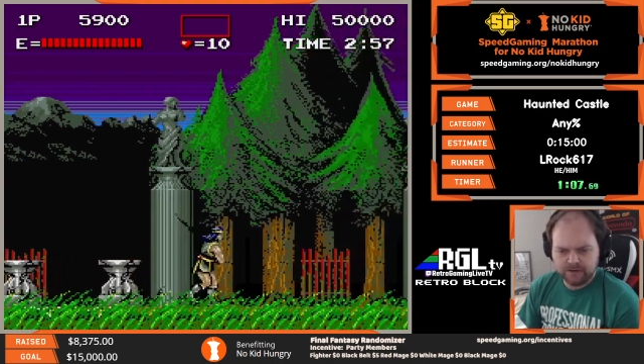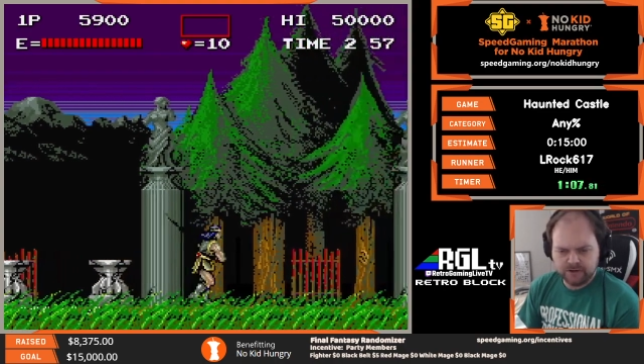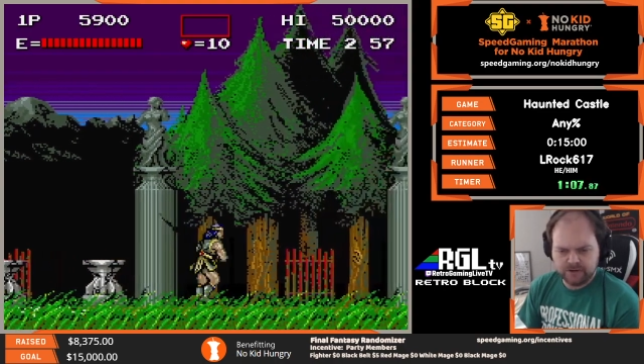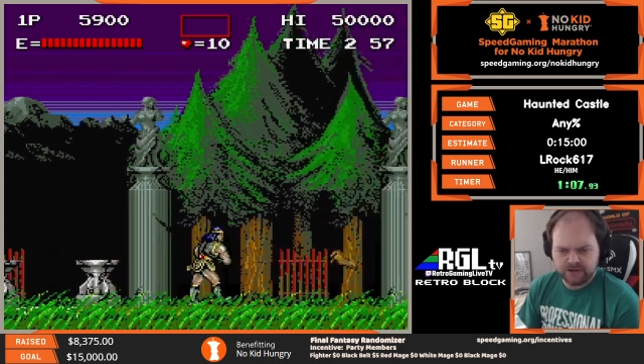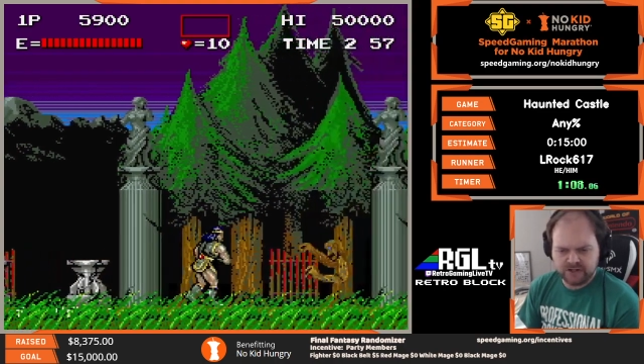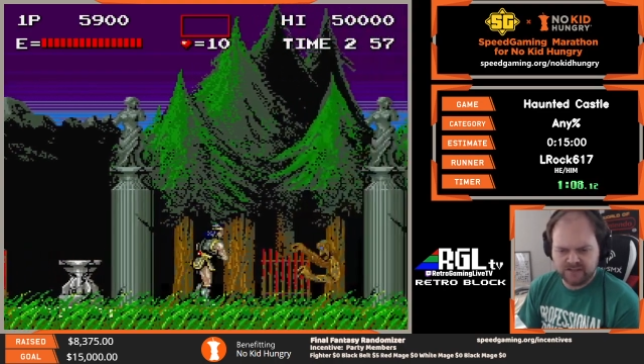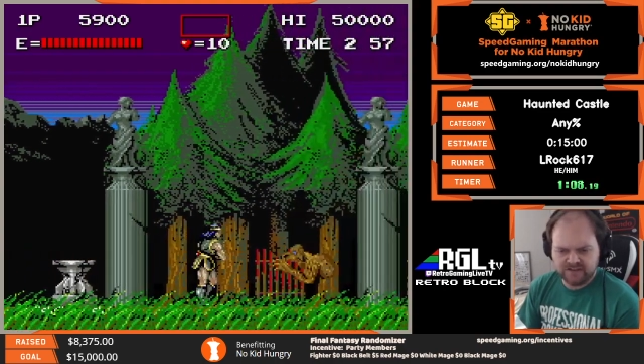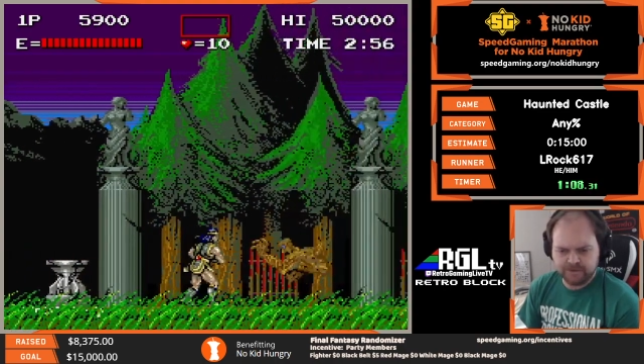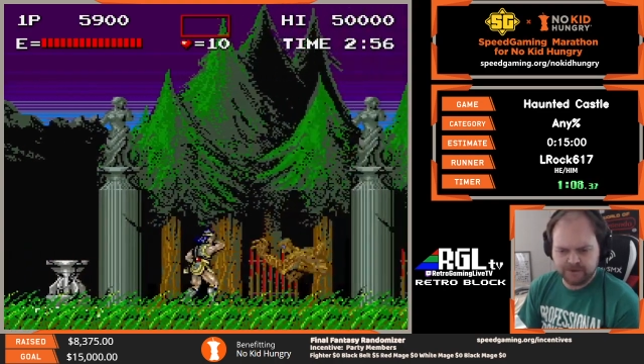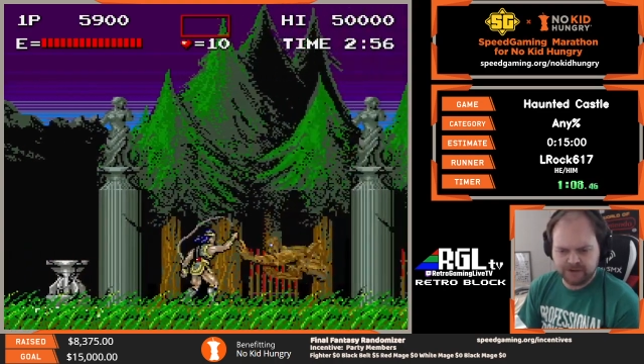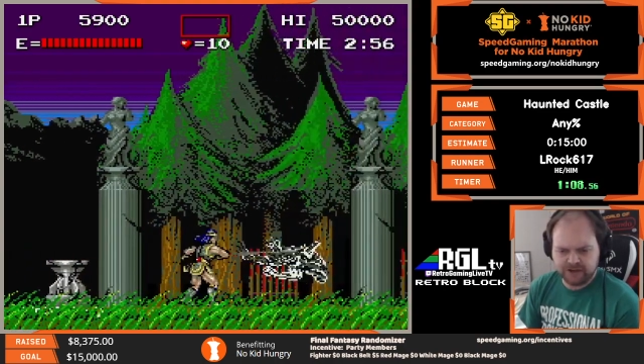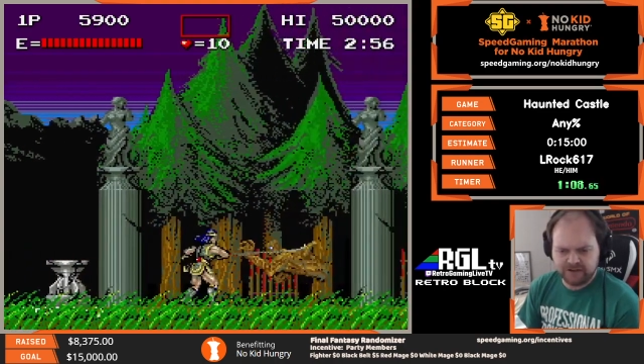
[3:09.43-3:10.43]
You can damage
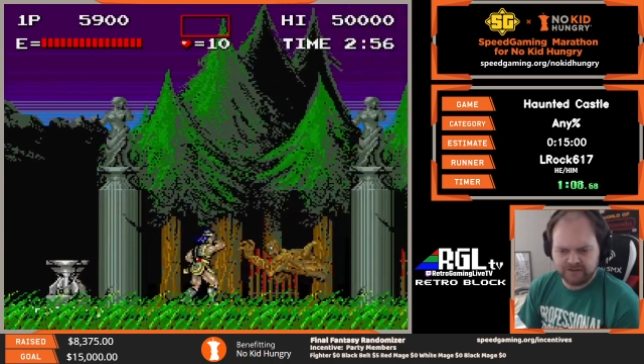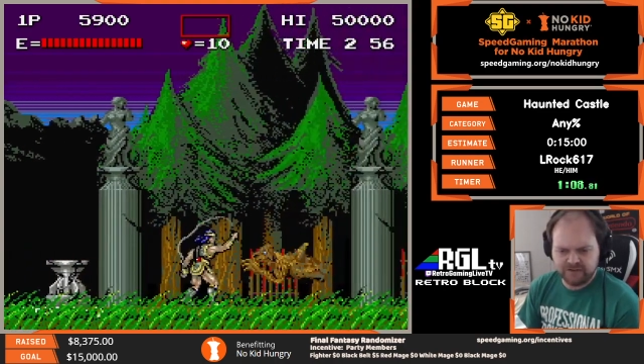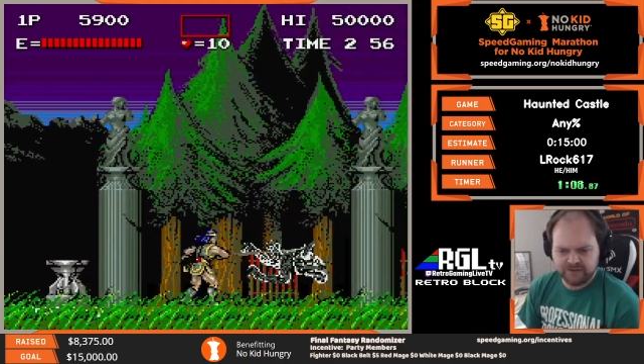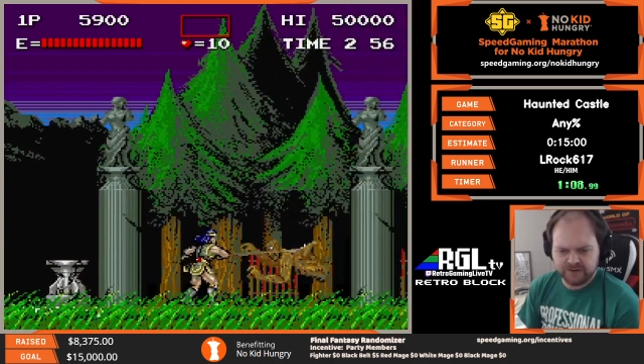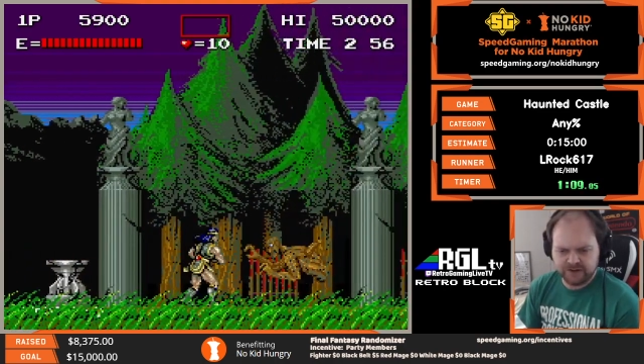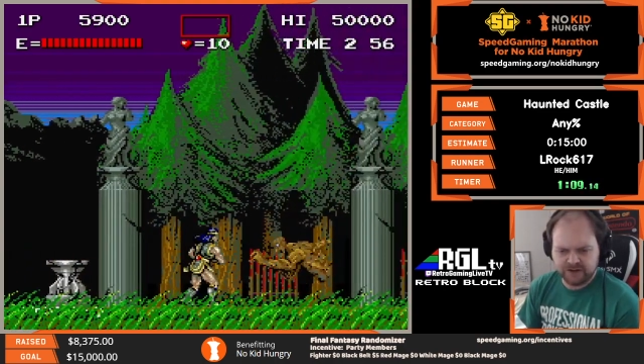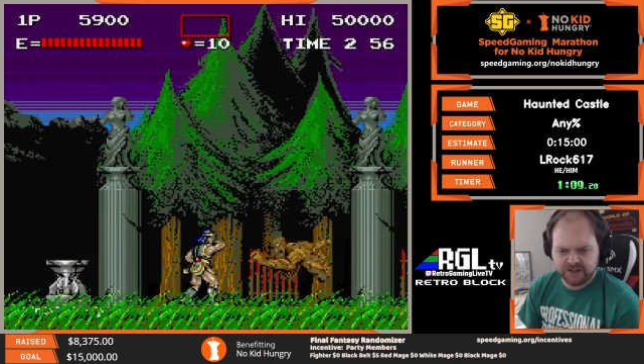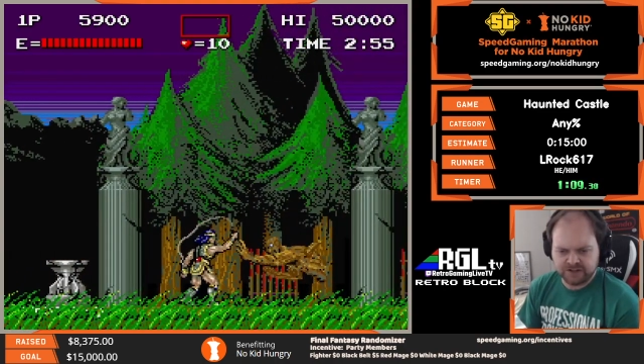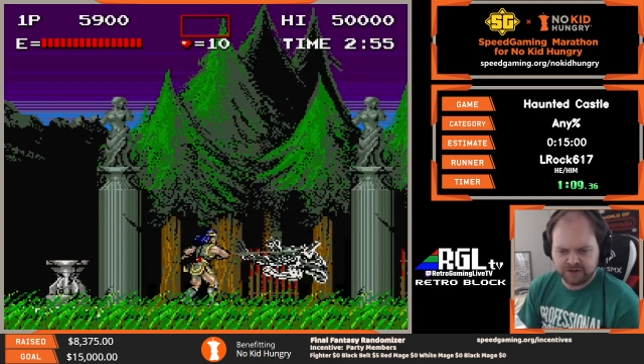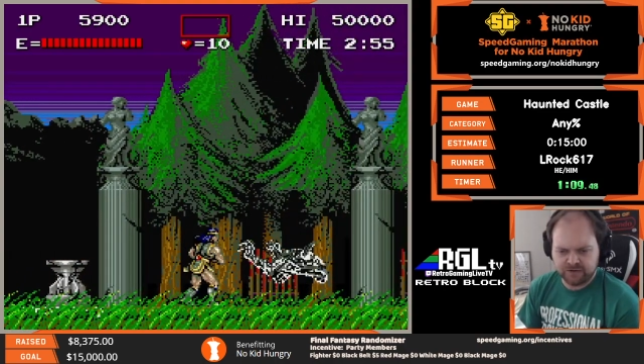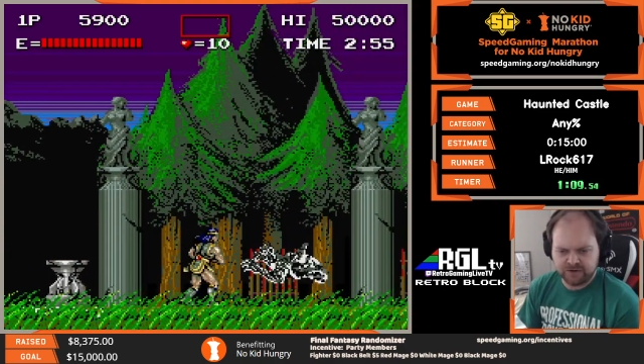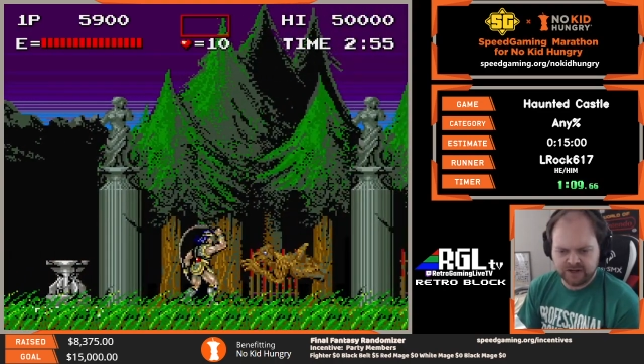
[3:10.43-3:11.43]
boost off them for the
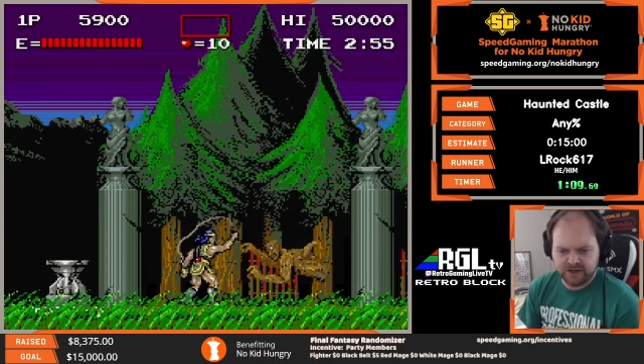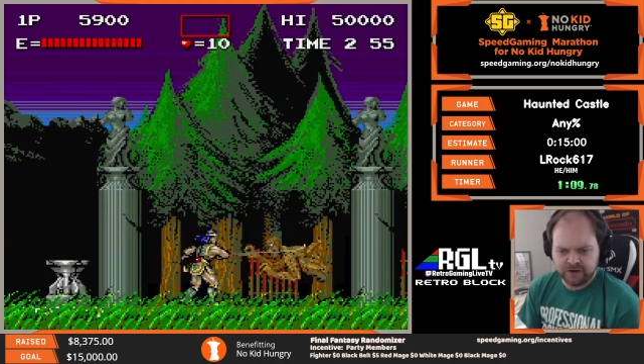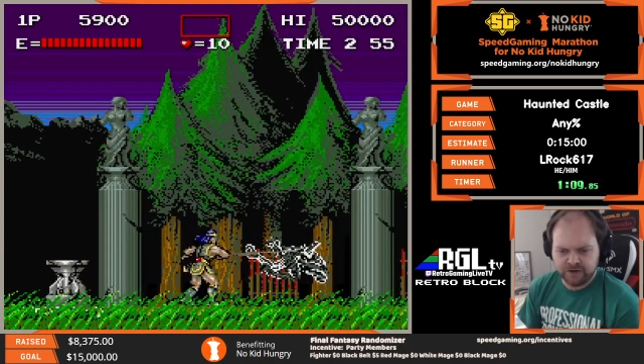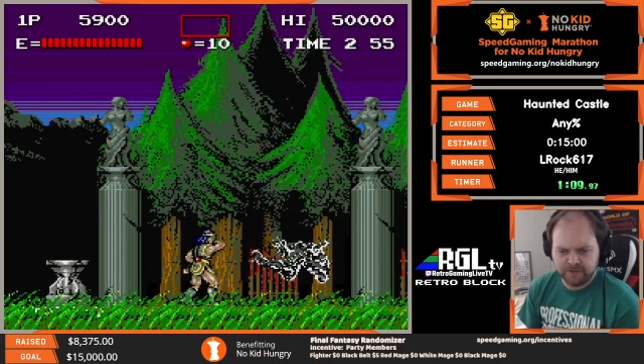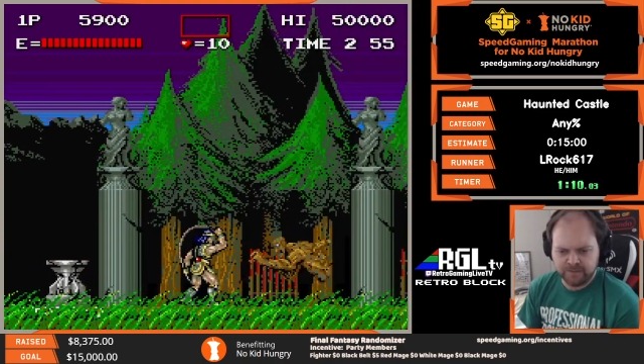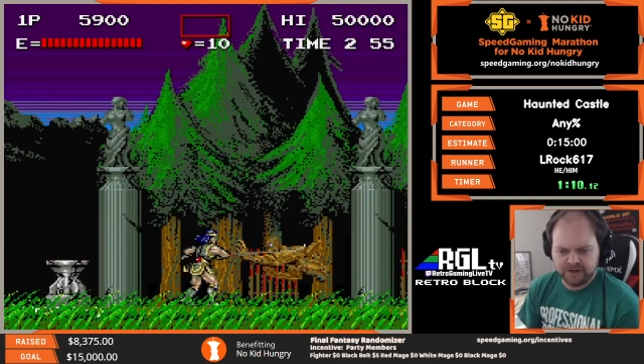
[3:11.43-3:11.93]
cost of 3 health,